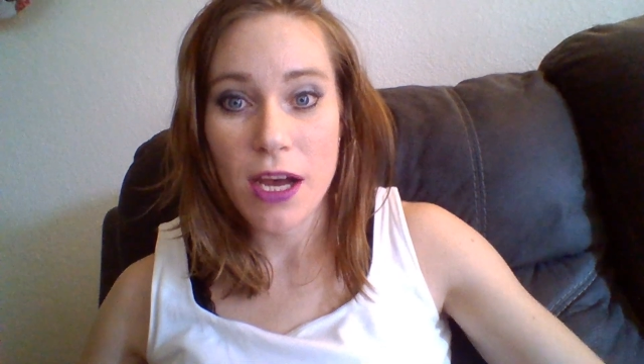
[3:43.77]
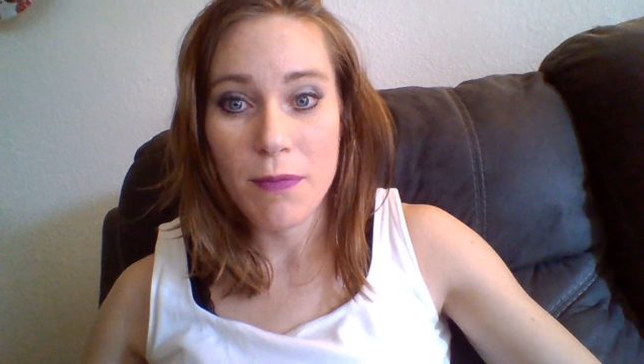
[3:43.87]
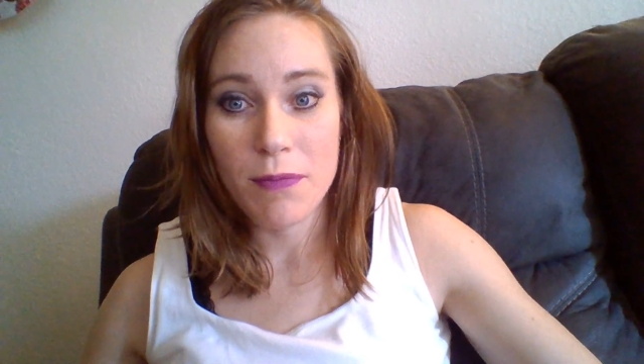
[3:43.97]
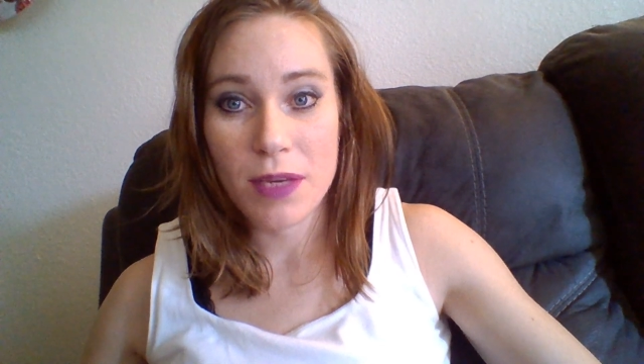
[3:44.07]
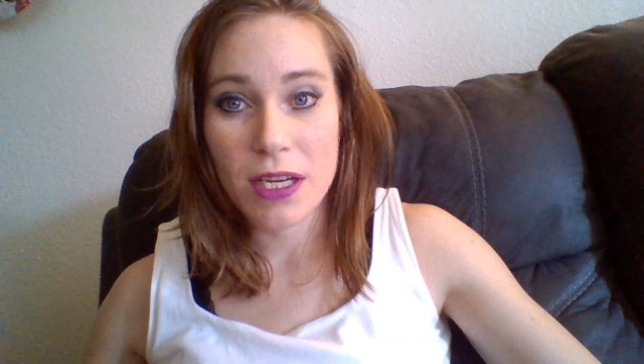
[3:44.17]

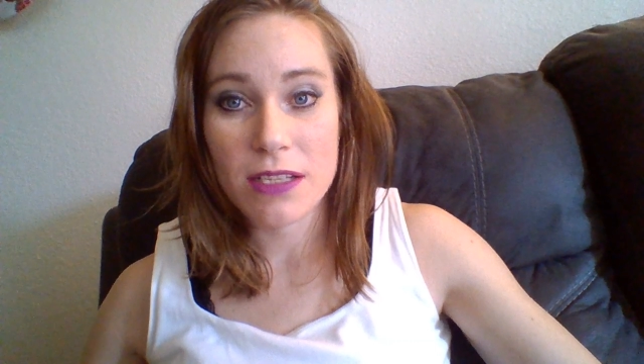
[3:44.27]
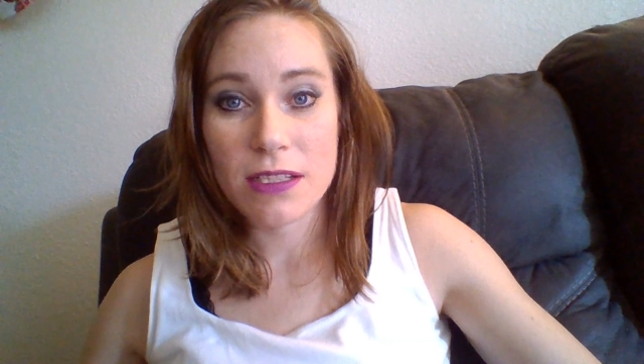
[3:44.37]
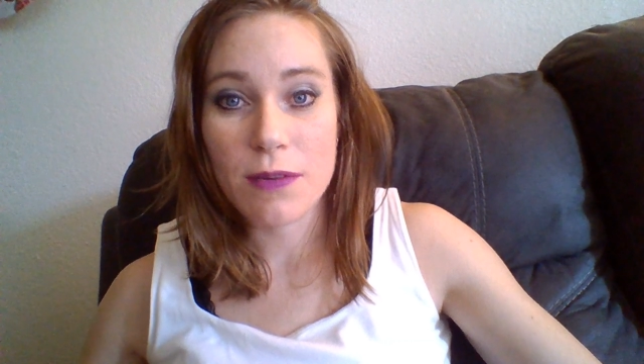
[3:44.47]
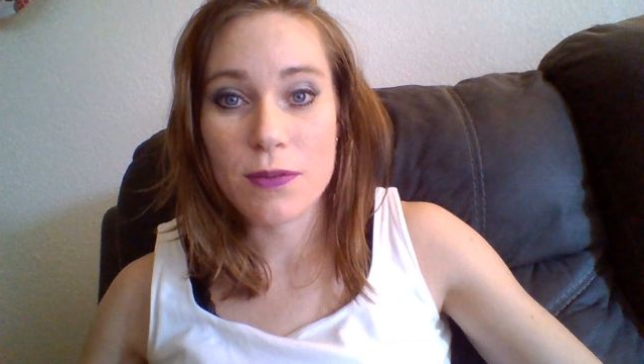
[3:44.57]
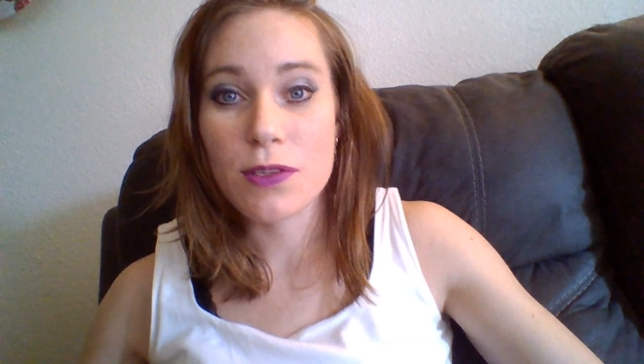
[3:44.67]
up
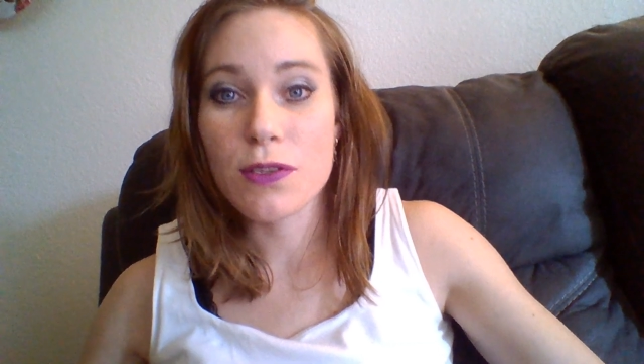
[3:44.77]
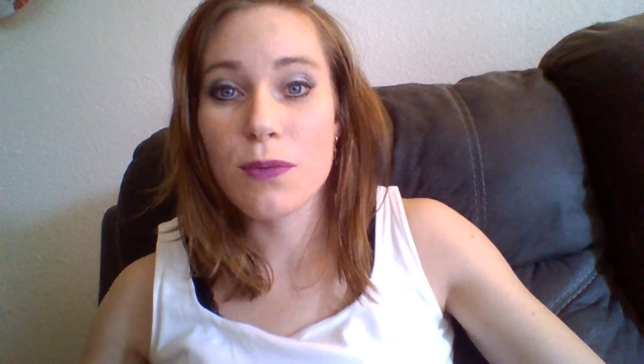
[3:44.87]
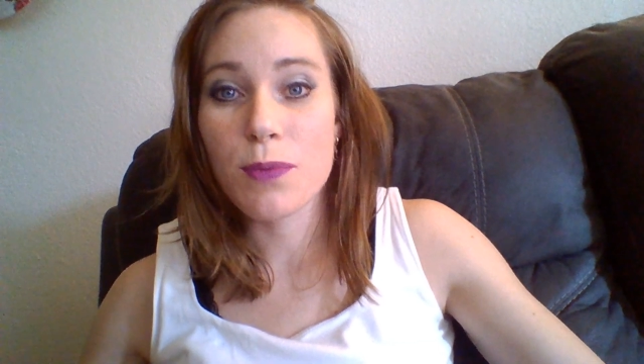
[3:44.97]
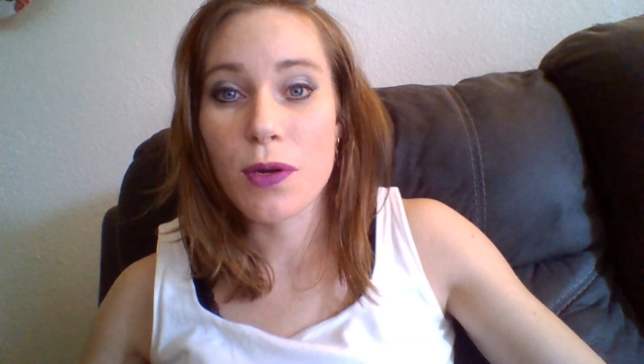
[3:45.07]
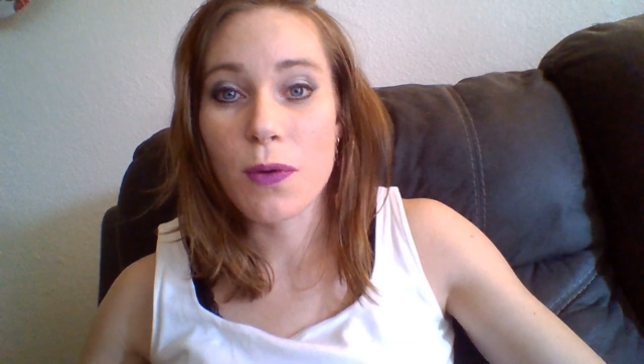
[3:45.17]
because I was a
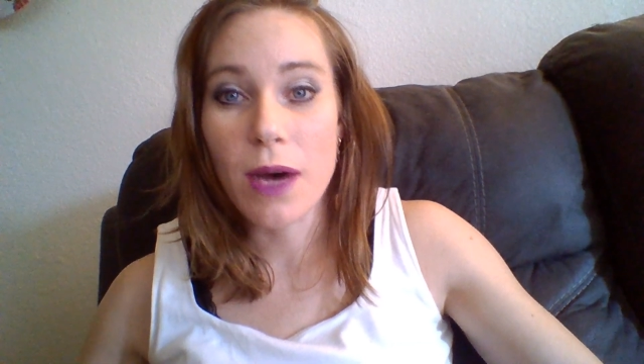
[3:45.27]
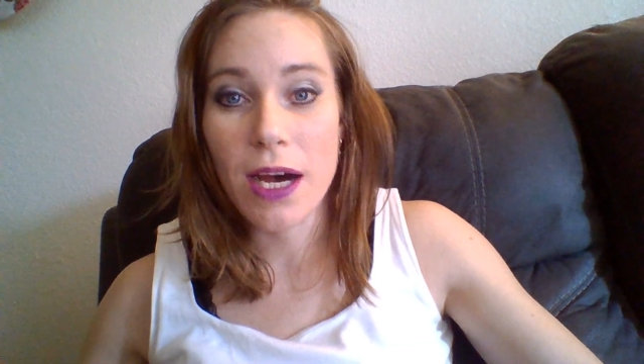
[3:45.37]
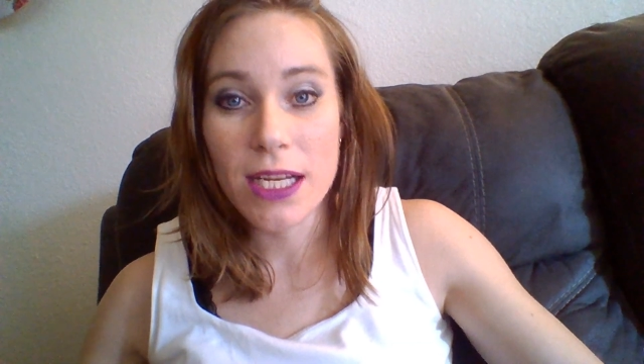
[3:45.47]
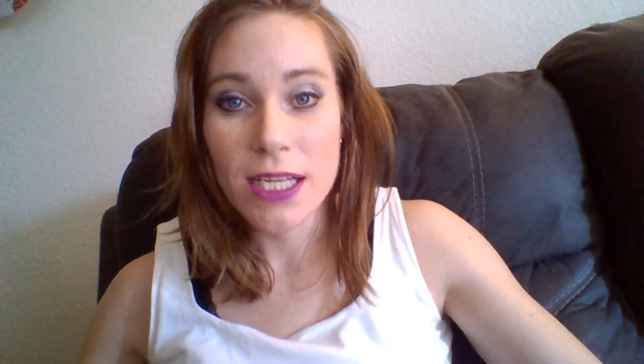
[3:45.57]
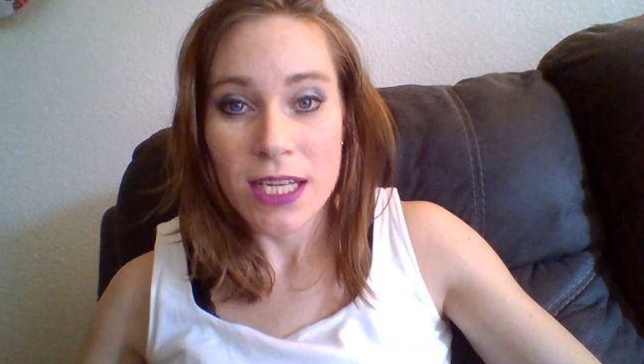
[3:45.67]
super
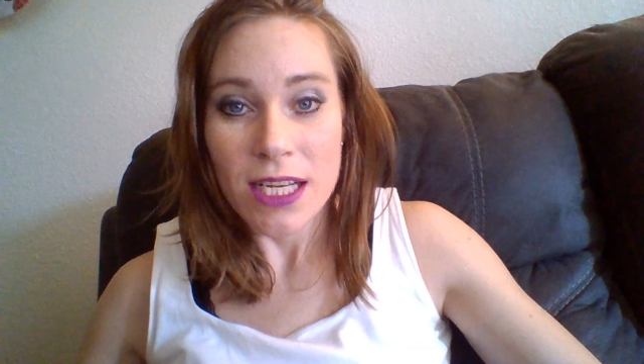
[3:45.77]
quad.